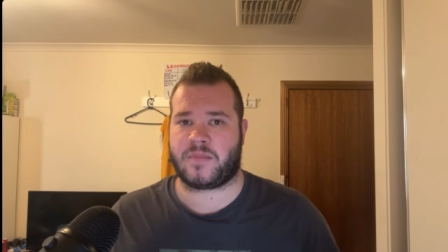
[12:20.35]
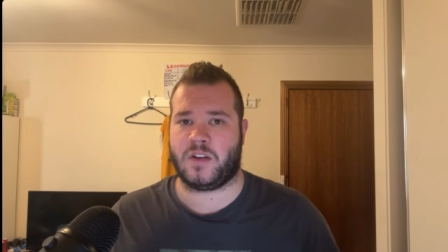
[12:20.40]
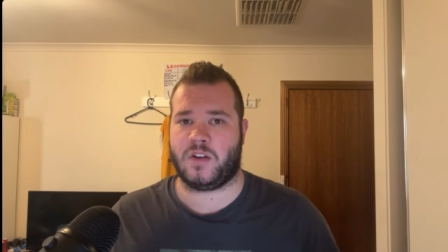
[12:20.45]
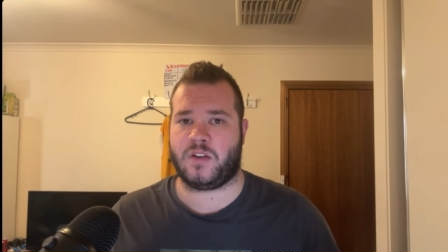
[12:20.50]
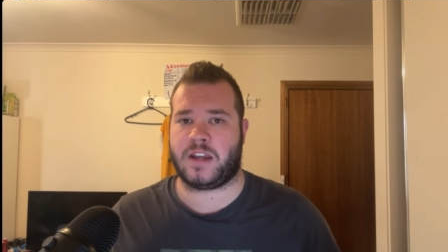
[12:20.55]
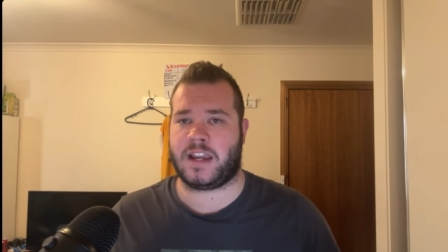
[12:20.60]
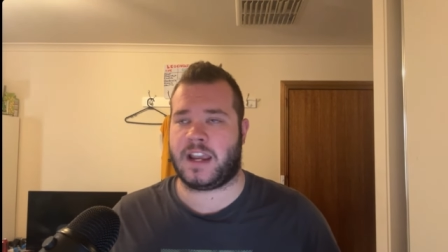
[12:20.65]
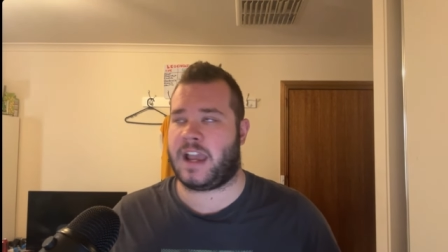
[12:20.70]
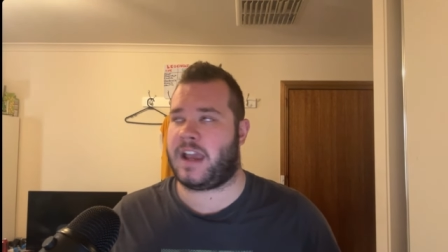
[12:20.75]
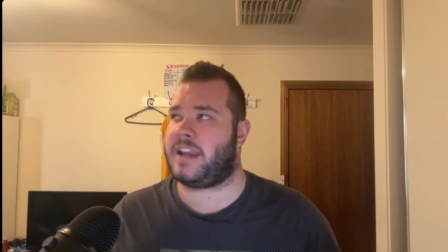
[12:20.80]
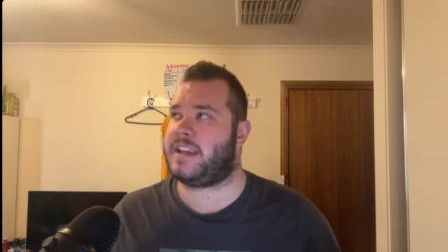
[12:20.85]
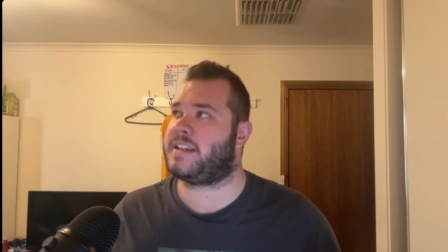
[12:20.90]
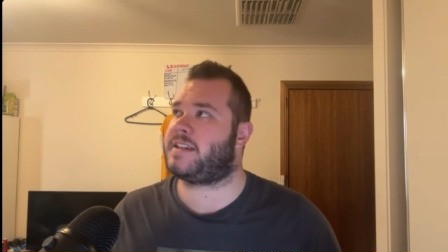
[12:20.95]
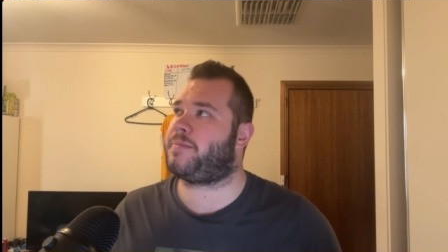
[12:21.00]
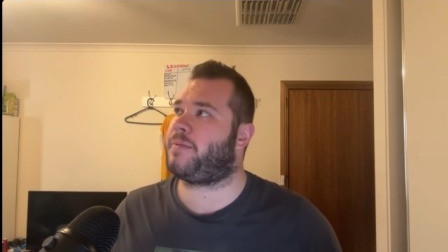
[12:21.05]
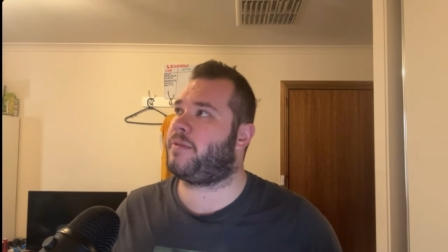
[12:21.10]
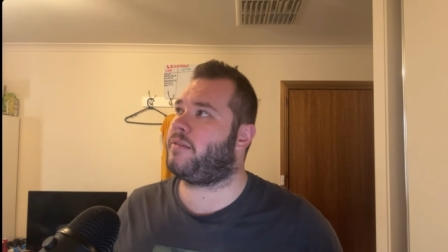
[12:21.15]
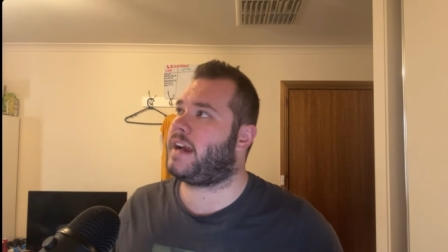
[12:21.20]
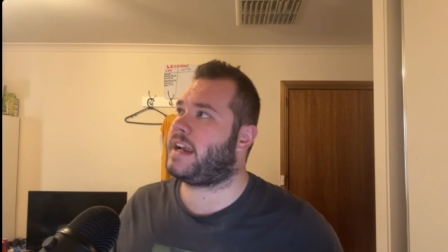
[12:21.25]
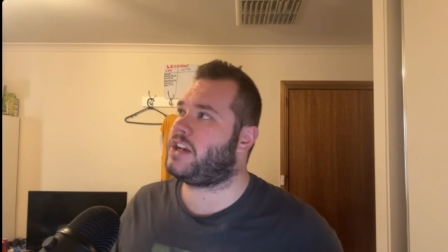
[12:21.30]
looking at
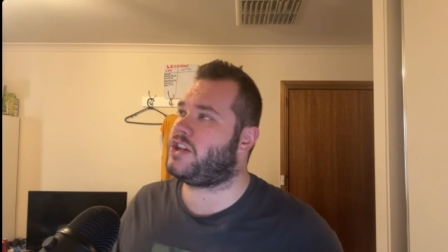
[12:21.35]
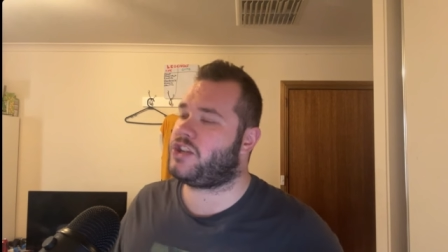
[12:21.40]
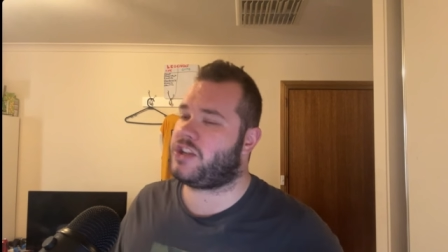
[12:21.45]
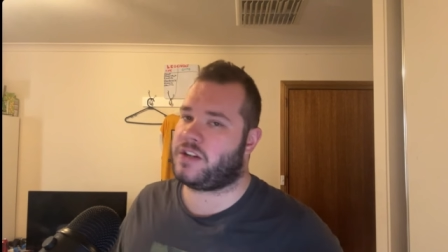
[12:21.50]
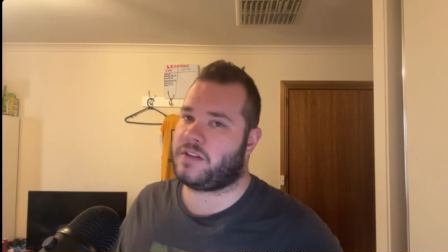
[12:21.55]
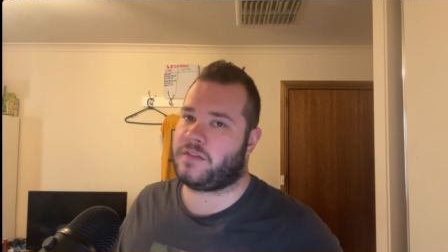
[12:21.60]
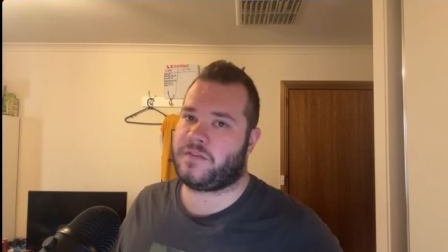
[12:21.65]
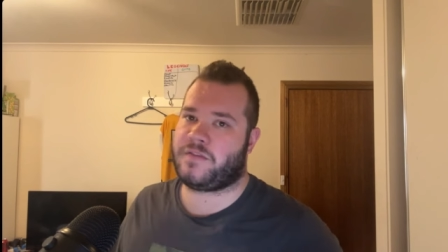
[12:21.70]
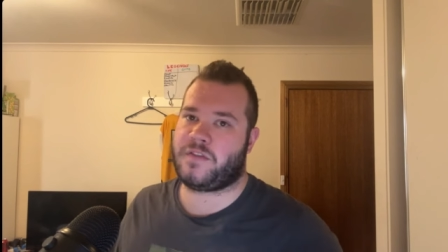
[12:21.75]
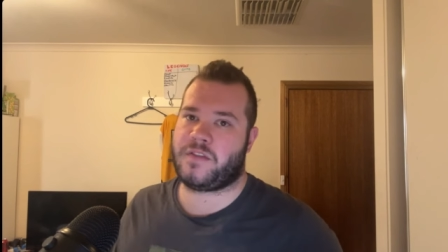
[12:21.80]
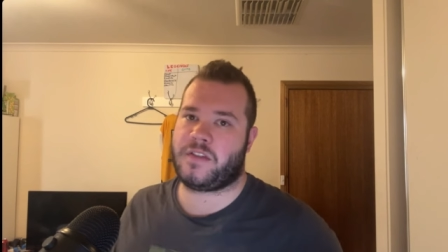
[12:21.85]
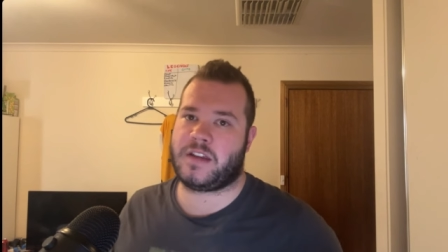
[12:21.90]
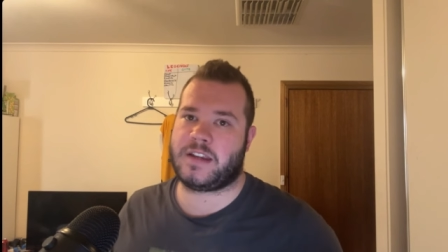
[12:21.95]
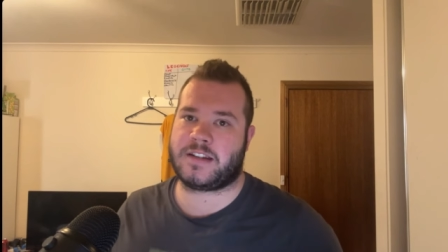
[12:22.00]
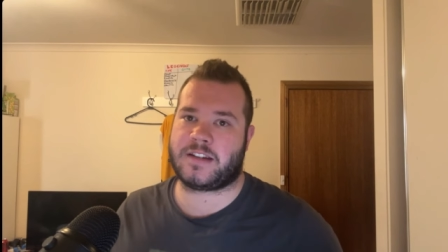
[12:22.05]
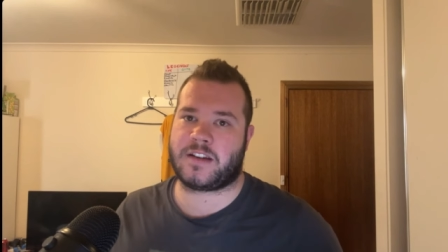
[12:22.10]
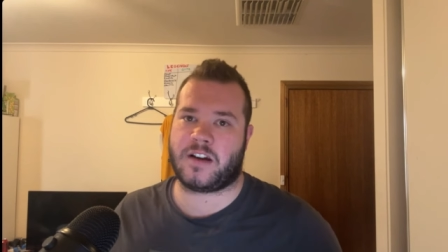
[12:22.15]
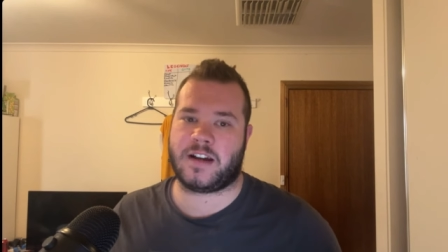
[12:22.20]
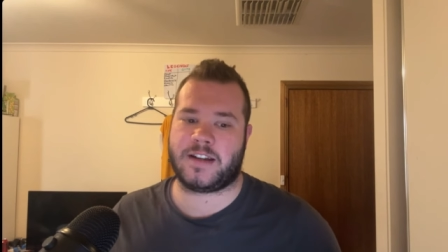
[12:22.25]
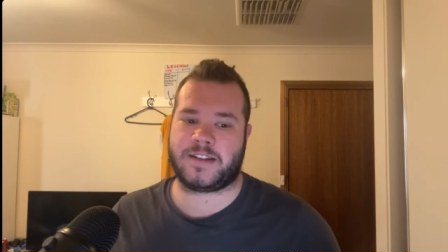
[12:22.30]
inspiration for
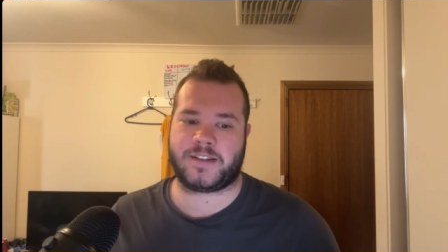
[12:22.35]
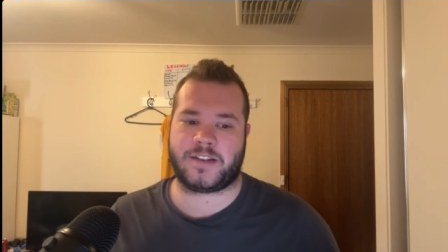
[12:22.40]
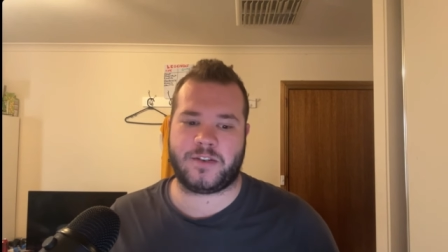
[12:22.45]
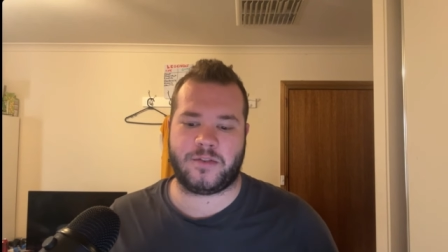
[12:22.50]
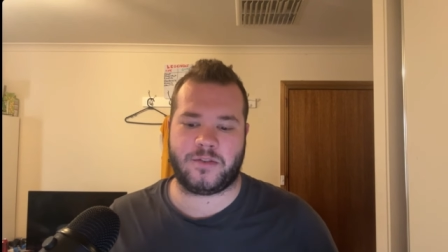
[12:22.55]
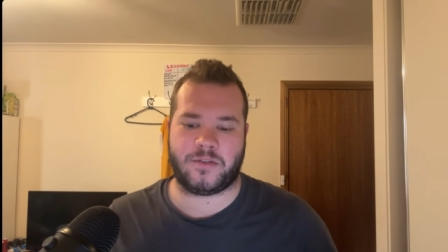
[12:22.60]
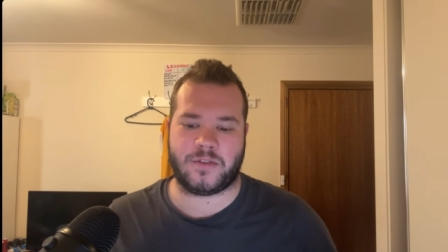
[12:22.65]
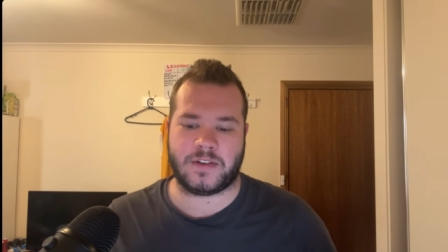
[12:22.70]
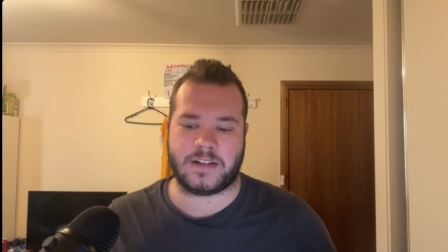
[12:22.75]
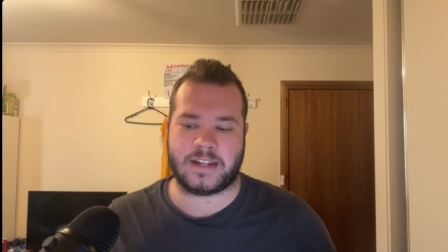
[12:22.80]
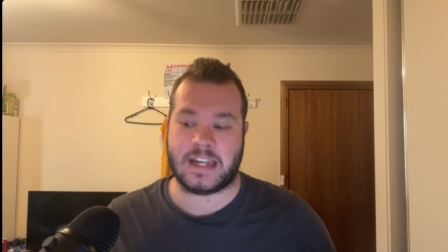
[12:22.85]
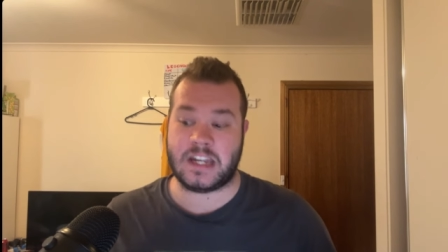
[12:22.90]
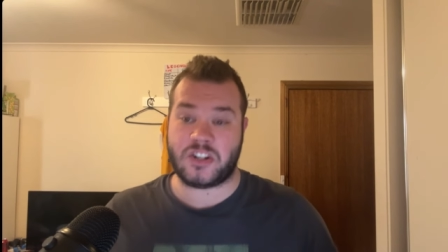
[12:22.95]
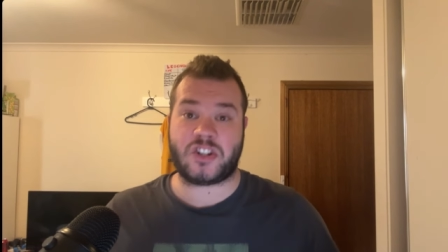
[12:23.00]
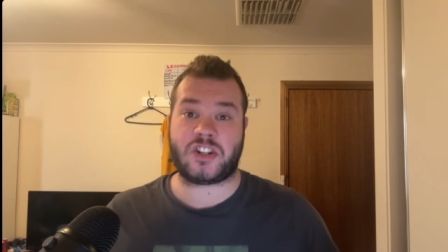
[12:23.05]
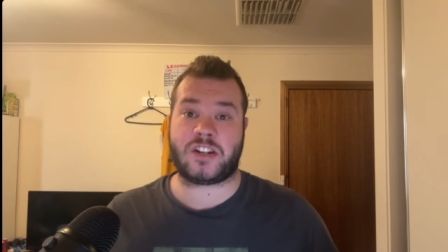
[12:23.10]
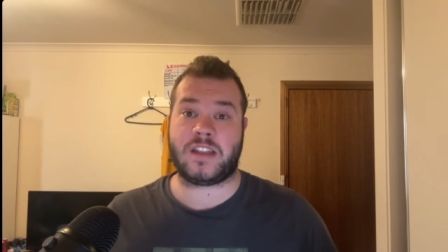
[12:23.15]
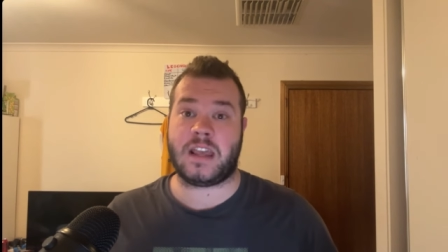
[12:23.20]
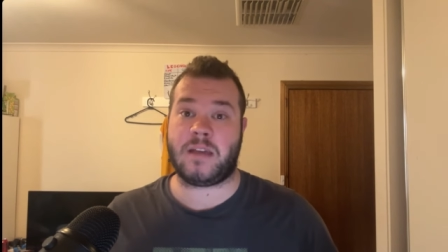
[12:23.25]
these guys who ditch